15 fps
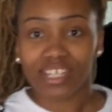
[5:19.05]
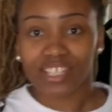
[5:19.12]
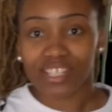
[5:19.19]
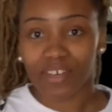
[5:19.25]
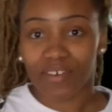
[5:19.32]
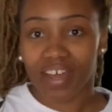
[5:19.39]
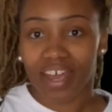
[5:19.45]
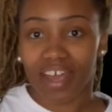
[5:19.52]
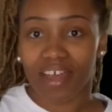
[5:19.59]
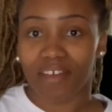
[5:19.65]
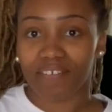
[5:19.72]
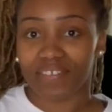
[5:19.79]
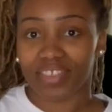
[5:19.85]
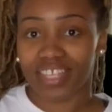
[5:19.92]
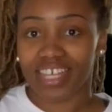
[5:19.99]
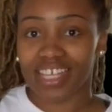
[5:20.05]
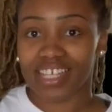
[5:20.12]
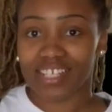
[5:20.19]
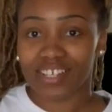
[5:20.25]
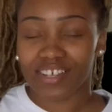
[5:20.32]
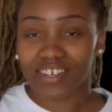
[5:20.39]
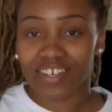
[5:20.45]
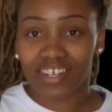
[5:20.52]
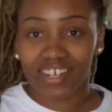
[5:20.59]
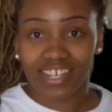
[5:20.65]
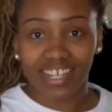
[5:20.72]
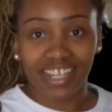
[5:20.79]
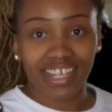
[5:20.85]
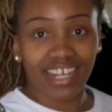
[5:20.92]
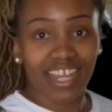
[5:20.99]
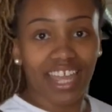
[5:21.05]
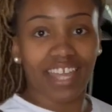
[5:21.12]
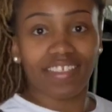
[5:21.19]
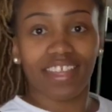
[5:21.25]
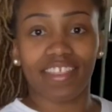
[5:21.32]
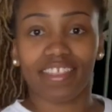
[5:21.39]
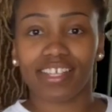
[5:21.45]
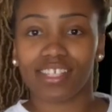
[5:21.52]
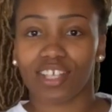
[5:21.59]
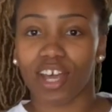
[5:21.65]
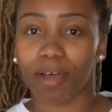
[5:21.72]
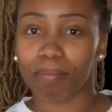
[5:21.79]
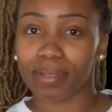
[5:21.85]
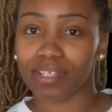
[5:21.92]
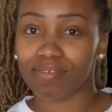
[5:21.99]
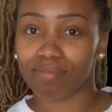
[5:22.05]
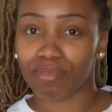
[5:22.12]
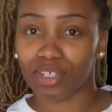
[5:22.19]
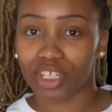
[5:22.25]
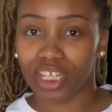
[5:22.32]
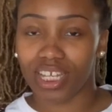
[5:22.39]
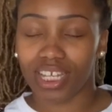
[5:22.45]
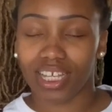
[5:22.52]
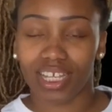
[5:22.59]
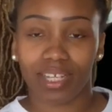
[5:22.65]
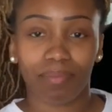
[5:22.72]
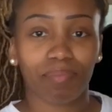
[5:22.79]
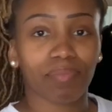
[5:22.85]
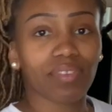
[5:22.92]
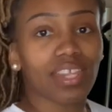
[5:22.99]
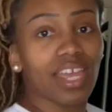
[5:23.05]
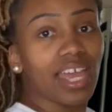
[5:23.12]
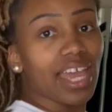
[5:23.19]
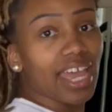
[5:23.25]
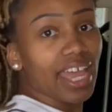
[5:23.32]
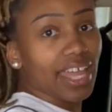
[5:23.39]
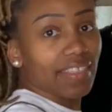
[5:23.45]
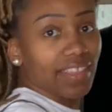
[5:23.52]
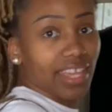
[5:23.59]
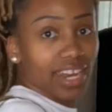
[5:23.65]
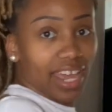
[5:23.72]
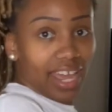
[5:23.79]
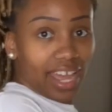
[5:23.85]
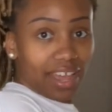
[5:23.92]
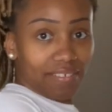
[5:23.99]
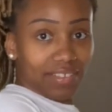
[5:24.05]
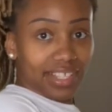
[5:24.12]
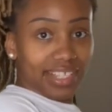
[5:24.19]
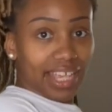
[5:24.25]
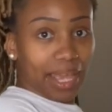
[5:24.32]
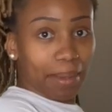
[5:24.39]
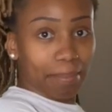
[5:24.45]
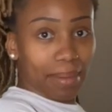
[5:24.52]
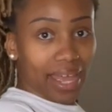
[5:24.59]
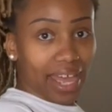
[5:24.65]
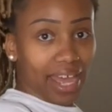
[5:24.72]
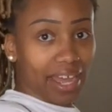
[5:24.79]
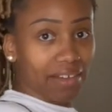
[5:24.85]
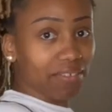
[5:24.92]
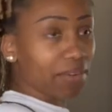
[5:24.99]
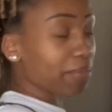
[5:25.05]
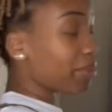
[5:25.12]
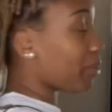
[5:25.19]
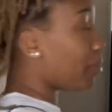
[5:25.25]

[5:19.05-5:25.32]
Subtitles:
So I have these on, and then this top is from Shein. And then I have the same bag from